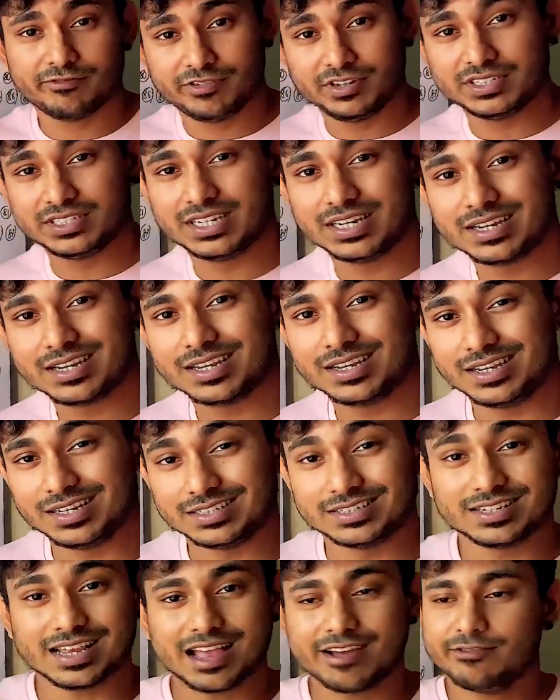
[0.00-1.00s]
physique
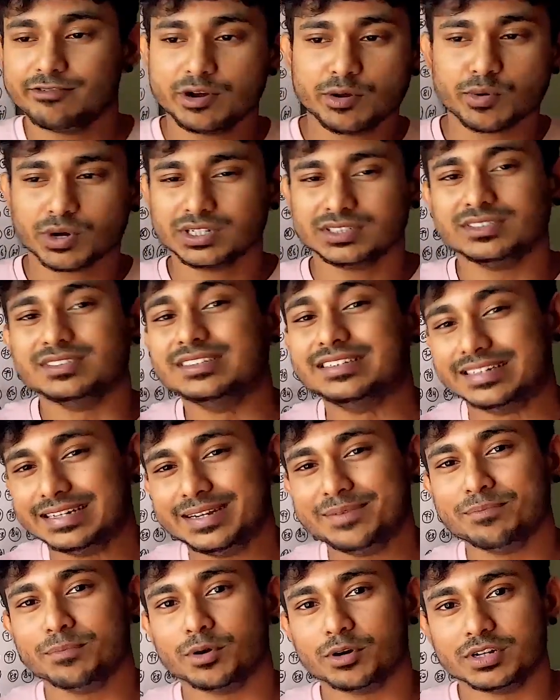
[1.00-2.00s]
is everyone's
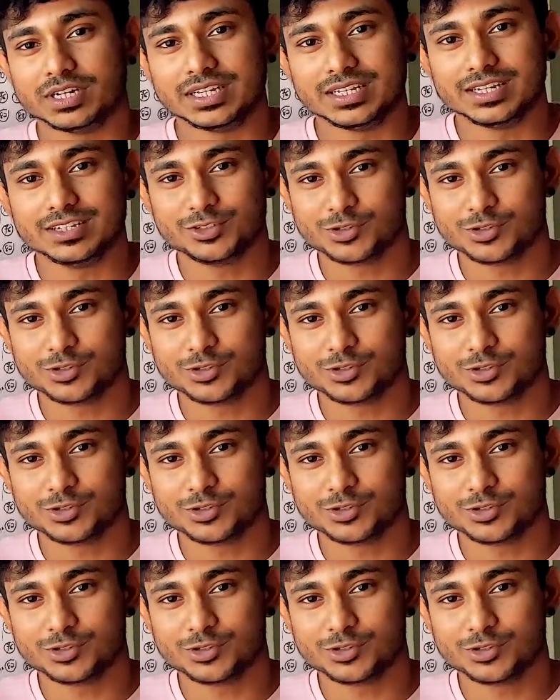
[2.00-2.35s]
dream body.